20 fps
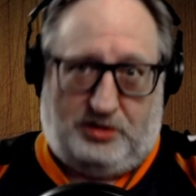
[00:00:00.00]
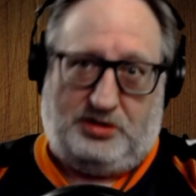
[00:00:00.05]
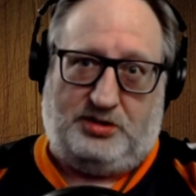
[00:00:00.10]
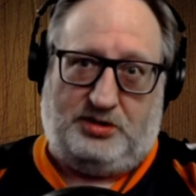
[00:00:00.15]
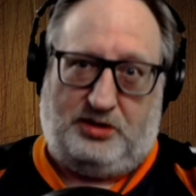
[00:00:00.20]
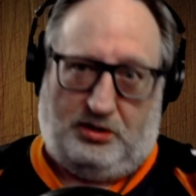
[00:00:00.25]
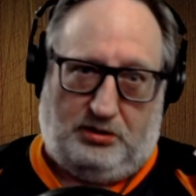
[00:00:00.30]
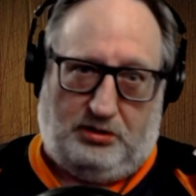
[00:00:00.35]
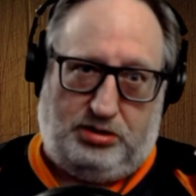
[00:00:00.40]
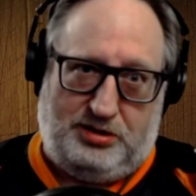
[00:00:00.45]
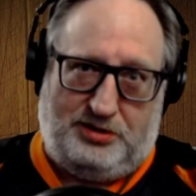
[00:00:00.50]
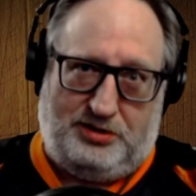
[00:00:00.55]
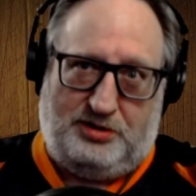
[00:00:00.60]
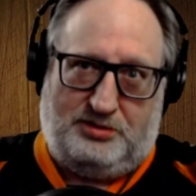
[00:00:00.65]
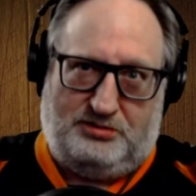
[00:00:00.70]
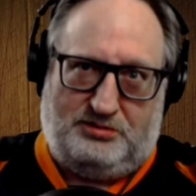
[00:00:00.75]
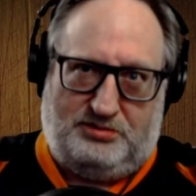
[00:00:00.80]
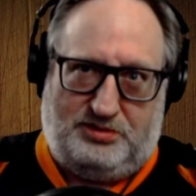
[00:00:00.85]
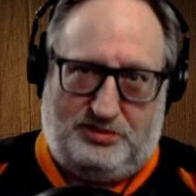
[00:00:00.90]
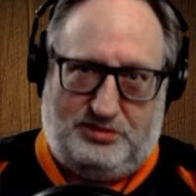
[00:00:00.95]
You know,
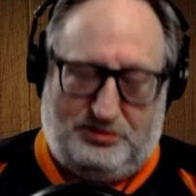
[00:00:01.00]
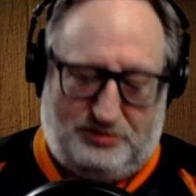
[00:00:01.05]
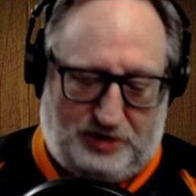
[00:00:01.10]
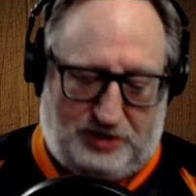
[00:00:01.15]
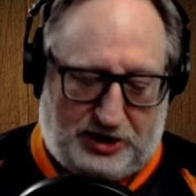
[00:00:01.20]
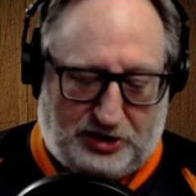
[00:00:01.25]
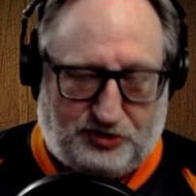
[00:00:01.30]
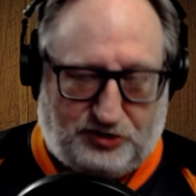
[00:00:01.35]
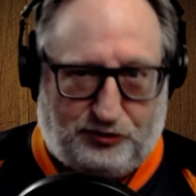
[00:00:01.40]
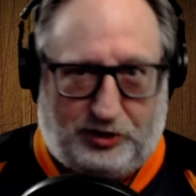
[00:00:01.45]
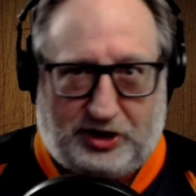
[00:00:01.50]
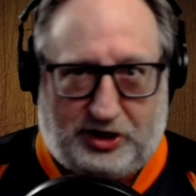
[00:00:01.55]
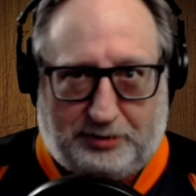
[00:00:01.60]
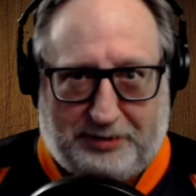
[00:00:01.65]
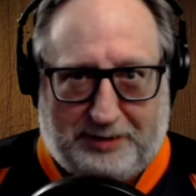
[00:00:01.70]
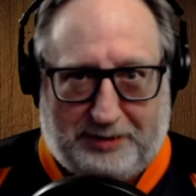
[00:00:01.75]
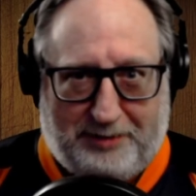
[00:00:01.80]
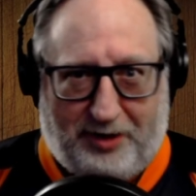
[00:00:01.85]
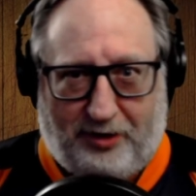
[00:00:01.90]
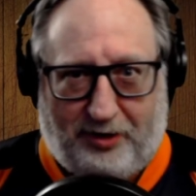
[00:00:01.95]
eat, drink, and
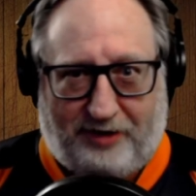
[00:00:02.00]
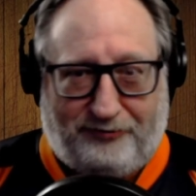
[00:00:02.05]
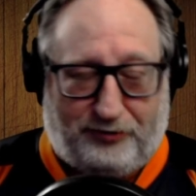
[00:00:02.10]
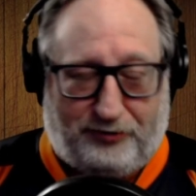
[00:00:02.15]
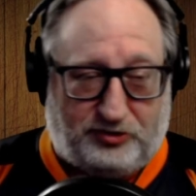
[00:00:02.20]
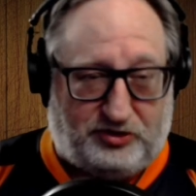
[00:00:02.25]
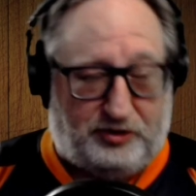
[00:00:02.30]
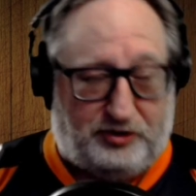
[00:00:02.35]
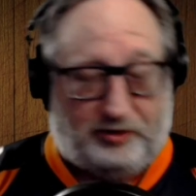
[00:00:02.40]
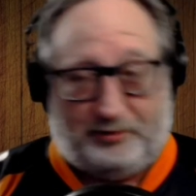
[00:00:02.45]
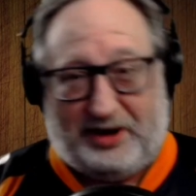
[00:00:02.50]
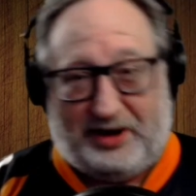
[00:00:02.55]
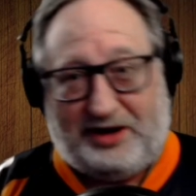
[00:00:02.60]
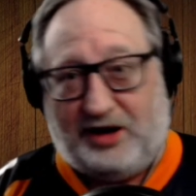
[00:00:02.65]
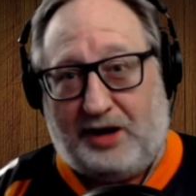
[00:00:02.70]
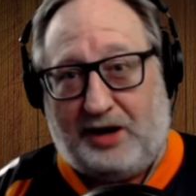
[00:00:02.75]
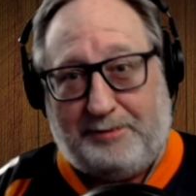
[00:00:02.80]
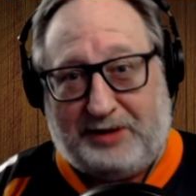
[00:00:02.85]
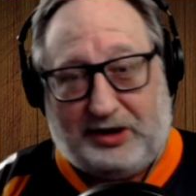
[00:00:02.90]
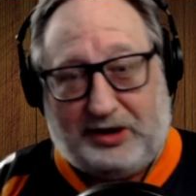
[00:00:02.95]
be merry, for there may
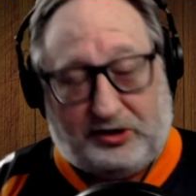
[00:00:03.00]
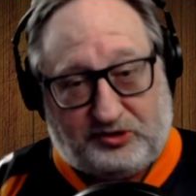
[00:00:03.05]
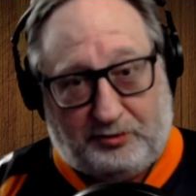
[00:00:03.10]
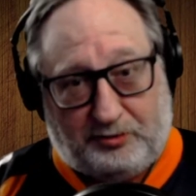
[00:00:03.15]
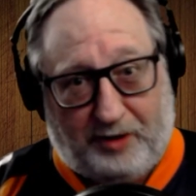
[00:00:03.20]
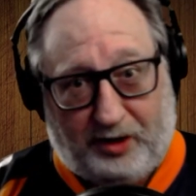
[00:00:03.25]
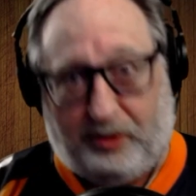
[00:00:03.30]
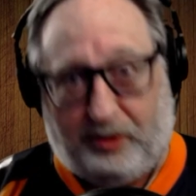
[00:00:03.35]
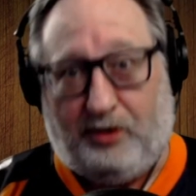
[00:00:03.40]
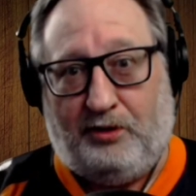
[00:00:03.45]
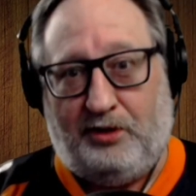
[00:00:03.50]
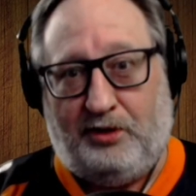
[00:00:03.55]
not be a tomorrow.